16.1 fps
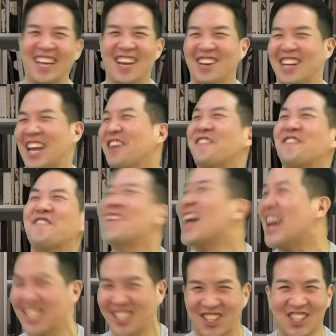you're like,
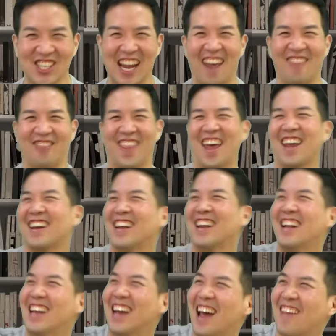fetch, and
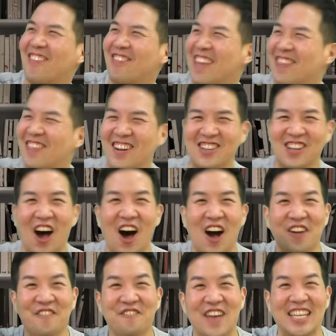then the
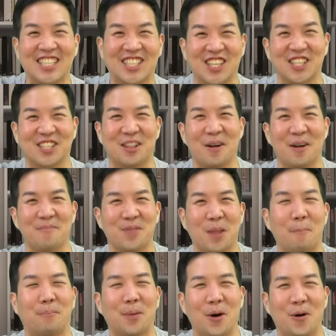dog fetches
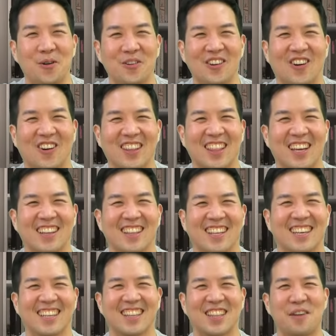the bone or
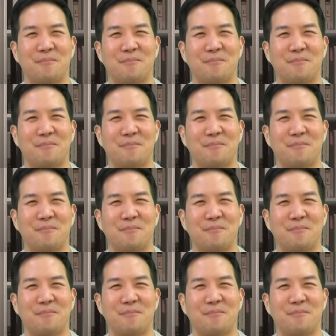the